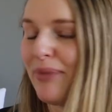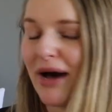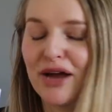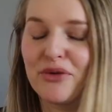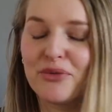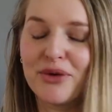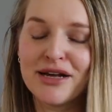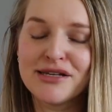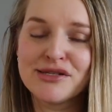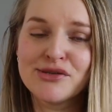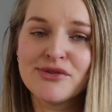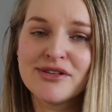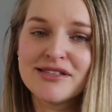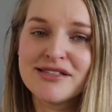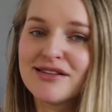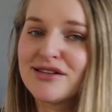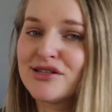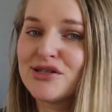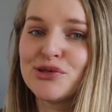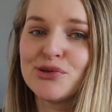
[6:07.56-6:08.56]
But when I saw
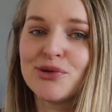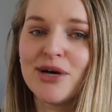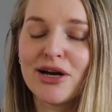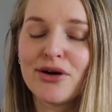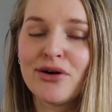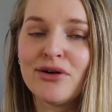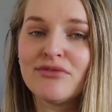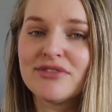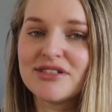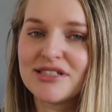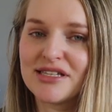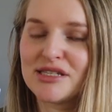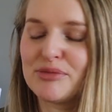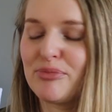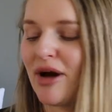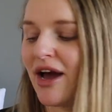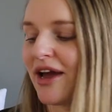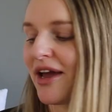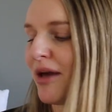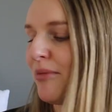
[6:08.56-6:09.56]
this in the store, I couldn't resist
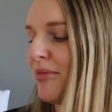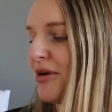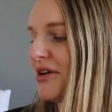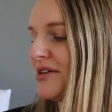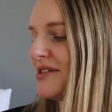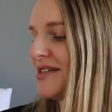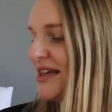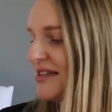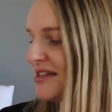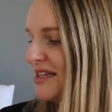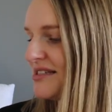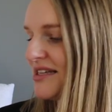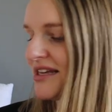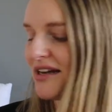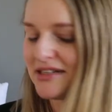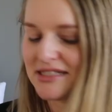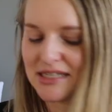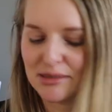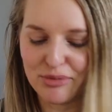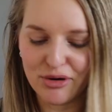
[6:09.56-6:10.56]
buying it because, as I
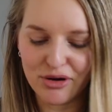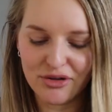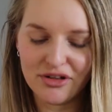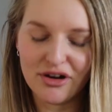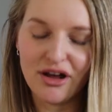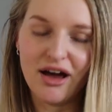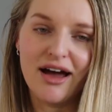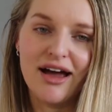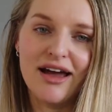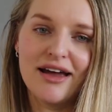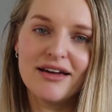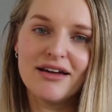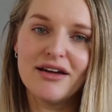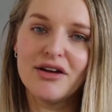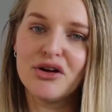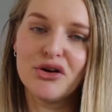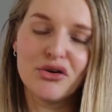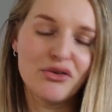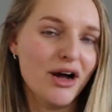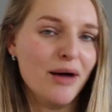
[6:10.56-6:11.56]
said, it's a book that I
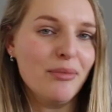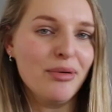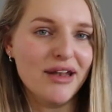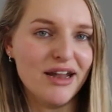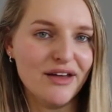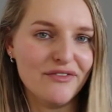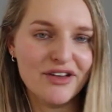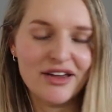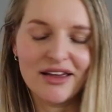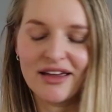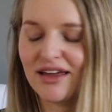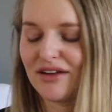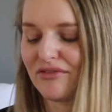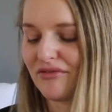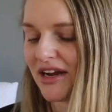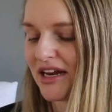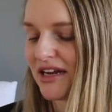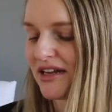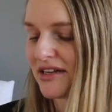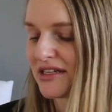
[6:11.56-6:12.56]
grew up loving and
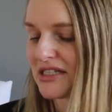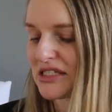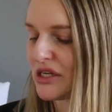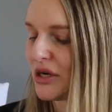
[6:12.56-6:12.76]
reading.